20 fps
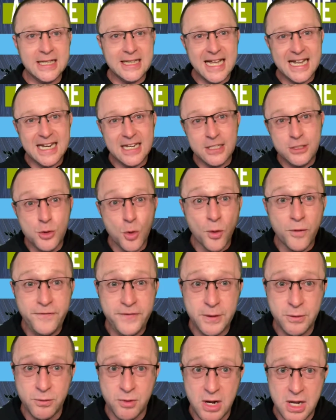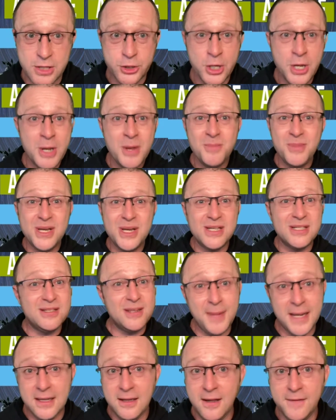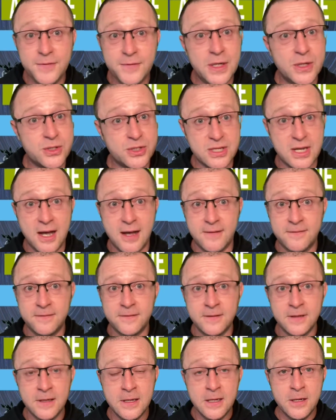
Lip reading: When you say, man, I love that picture of your kids and your family.